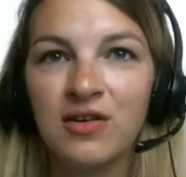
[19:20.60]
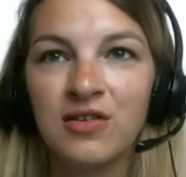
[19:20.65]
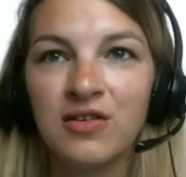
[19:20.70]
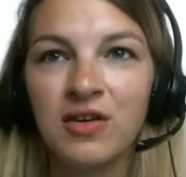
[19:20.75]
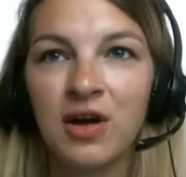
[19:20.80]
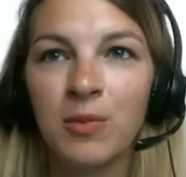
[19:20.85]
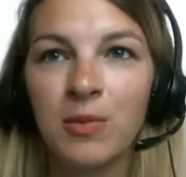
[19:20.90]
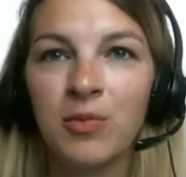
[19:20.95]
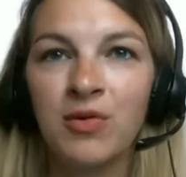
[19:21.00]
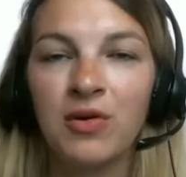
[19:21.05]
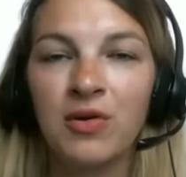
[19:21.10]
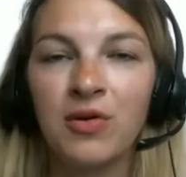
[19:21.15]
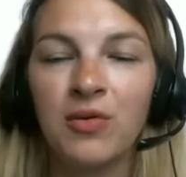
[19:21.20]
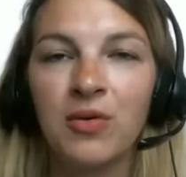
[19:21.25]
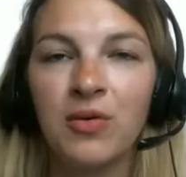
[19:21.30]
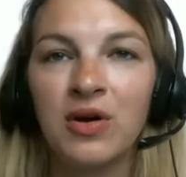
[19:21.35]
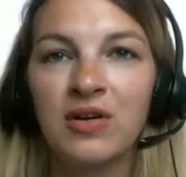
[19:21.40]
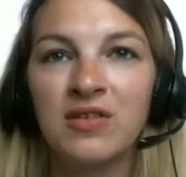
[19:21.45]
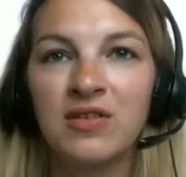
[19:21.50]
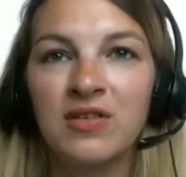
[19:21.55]
a couple of
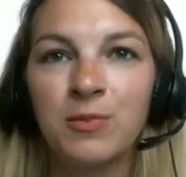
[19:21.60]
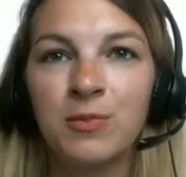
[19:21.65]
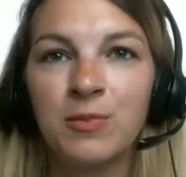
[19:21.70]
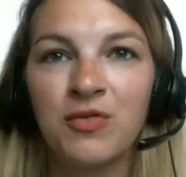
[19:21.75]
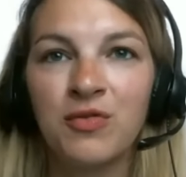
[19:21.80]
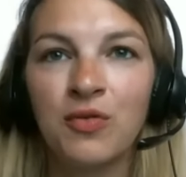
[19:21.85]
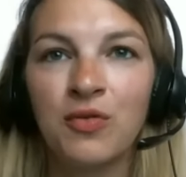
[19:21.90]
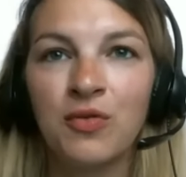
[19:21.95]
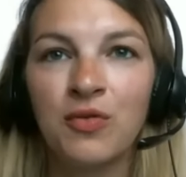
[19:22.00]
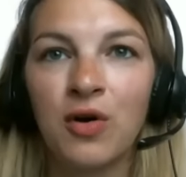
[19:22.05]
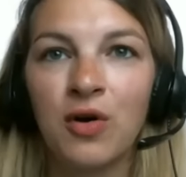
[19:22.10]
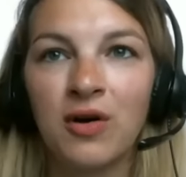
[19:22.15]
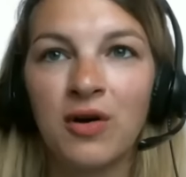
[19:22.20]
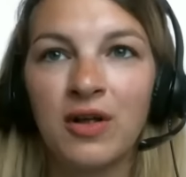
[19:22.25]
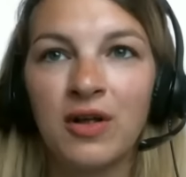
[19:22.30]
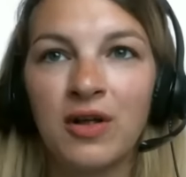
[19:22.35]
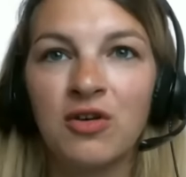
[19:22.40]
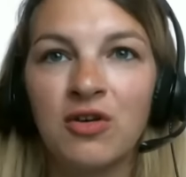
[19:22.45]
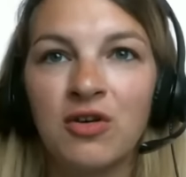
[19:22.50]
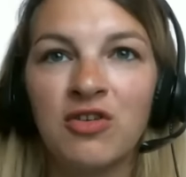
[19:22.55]
ones before
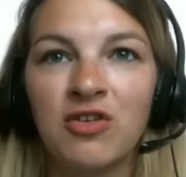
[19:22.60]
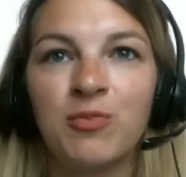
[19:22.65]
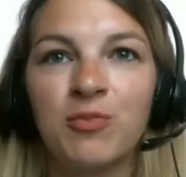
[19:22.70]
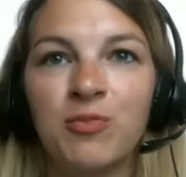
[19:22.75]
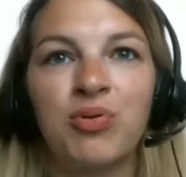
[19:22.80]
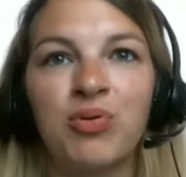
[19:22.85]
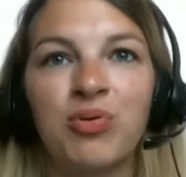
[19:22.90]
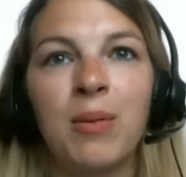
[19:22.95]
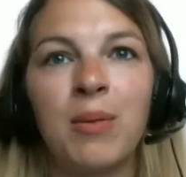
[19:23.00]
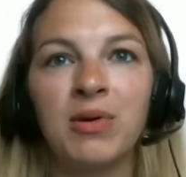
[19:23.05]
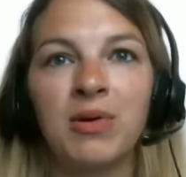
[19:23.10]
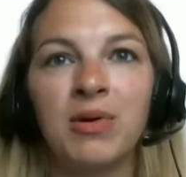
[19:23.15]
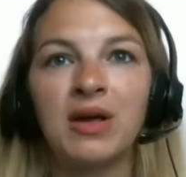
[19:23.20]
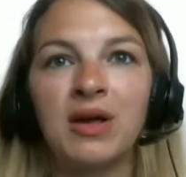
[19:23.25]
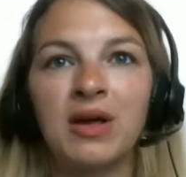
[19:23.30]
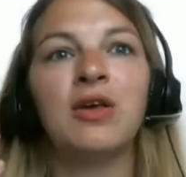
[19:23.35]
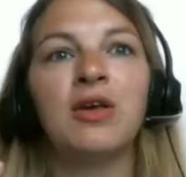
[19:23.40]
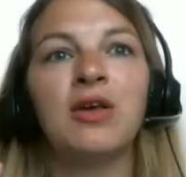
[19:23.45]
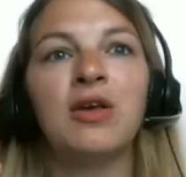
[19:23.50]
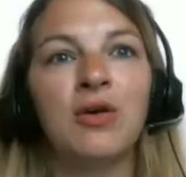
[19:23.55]
that are just
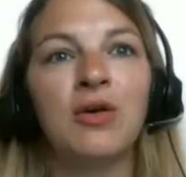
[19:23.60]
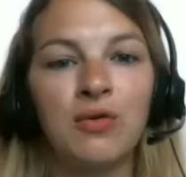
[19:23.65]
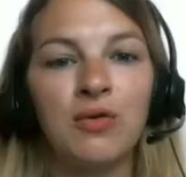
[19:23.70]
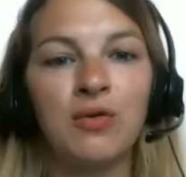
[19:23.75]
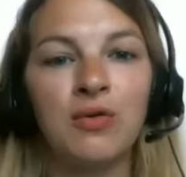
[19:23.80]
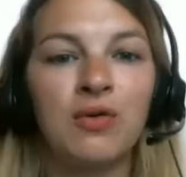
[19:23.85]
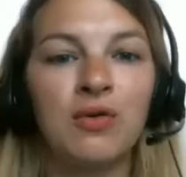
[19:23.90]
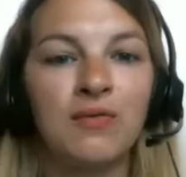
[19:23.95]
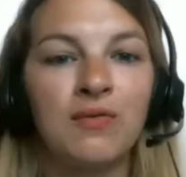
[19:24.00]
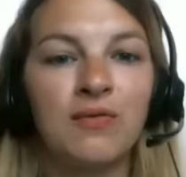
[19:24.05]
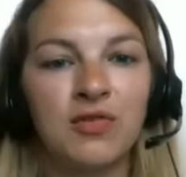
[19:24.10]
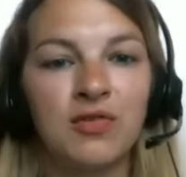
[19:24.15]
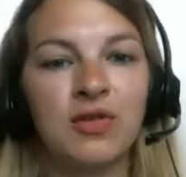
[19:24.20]
prepping you for